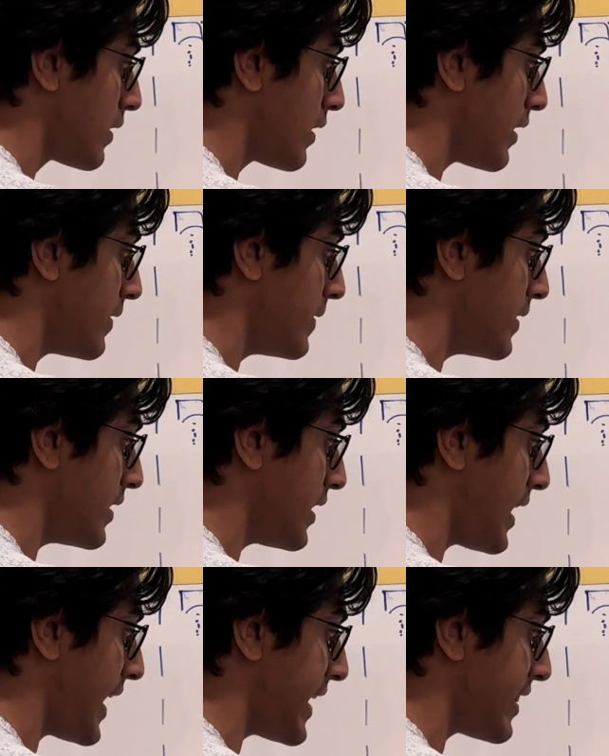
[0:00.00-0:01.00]
and the
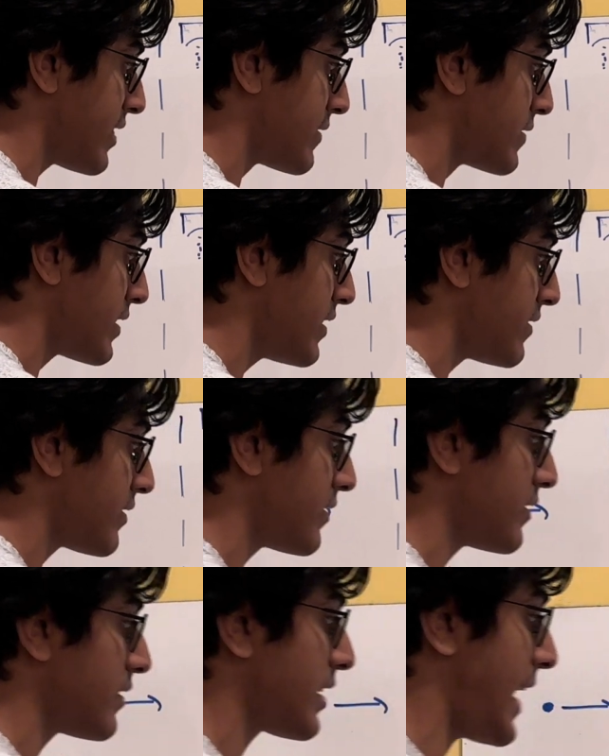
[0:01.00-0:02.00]
A3
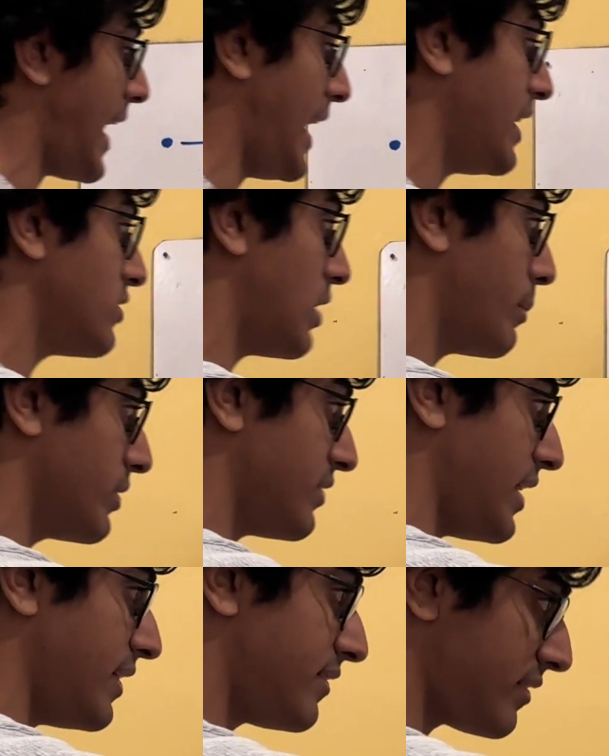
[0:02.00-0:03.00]
ket
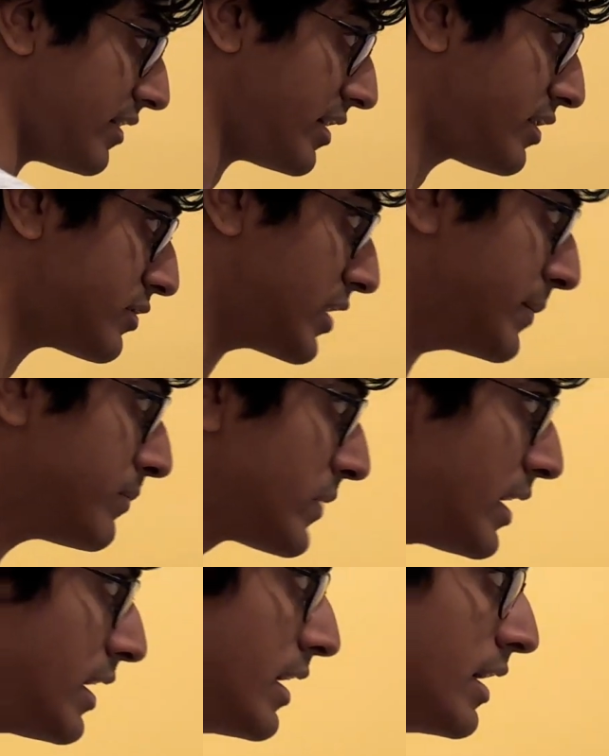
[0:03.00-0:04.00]
represent slit 3.
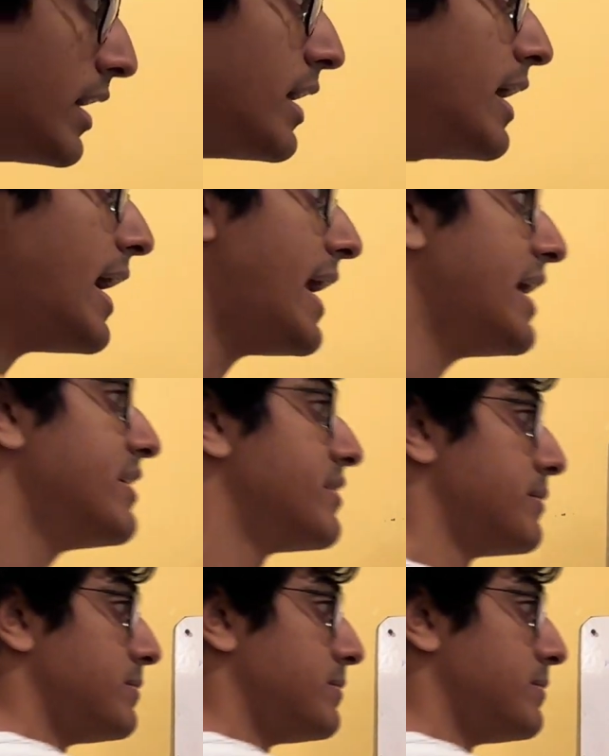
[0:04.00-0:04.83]
And